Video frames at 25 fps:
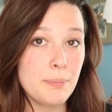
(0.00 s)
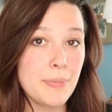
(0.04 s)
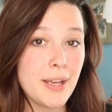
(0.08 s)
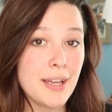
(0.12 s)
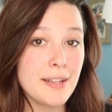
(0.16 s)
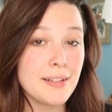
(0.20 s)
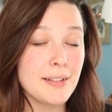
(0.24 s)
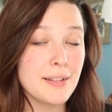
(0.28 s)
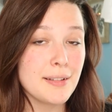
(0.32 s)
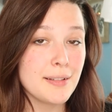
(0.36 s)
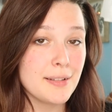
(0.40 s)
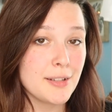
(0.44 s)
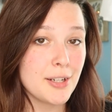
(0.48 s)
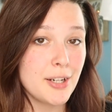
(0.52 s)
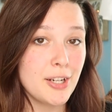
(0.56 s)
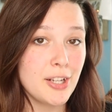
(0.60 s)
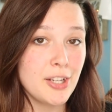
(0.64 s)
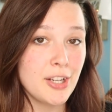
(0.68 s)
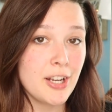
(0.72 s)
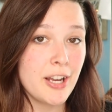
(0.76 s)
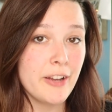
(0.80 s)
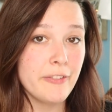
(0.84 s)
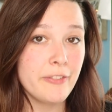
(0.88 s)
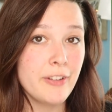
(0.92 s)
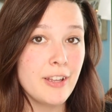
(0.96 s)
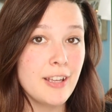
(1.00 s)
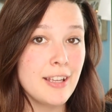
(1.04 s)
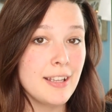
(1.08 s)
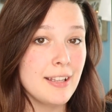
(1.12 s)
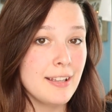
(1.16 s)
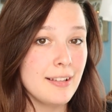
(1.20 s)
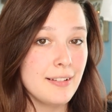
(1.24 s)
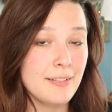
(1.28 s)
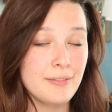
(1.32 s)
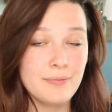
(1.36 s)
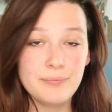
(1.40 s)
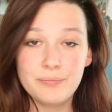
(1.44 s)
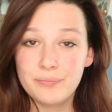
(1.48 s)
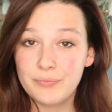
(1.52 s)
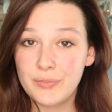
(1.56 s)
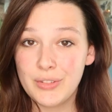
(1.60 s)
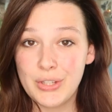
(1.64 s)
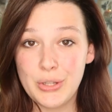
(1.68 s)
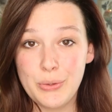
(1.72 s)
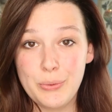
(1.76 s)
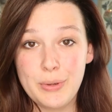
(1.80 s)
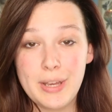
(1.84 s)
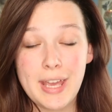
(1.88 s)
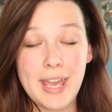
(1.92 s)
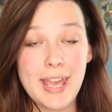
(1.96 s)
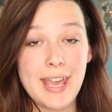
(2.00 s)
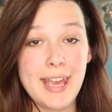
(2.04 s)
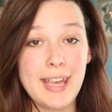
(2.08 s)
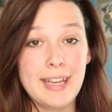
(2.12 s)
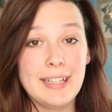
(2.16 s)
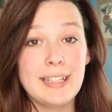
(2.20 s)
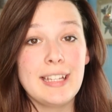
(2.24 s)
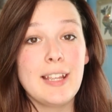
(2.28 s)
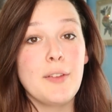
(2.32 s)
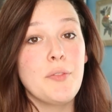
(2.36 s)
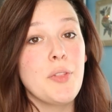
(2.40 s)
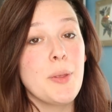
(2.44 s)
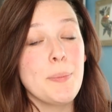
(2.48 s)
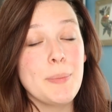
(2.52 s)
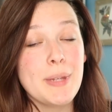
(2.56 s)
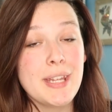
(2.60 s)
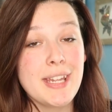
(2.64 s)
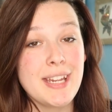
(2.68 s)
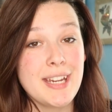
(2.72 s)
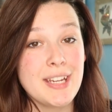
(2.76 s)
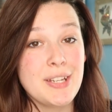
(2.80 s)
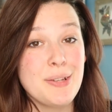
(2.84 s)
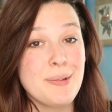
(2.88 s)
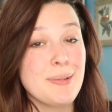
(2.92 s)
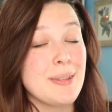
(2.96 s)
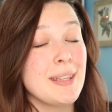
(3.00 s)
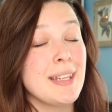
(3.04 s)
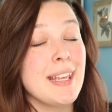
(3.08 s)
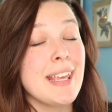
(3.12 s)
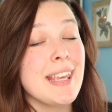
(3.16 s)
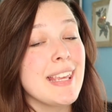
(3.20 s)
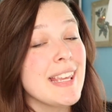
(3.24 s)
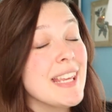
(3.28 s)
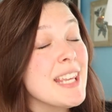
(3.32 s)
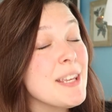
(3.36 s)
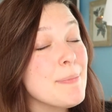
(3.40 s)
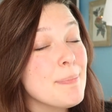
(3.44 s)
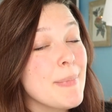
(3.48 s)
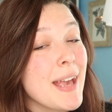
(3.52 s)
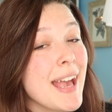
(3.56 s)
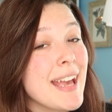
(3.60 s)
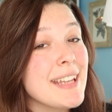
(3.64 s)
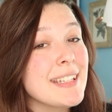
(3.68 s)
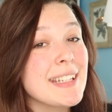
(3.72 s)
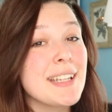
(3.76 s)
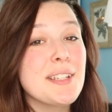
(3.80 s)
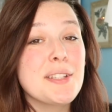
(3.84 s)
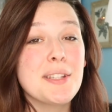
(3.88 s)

But starting off, you can give them heat using a heat mat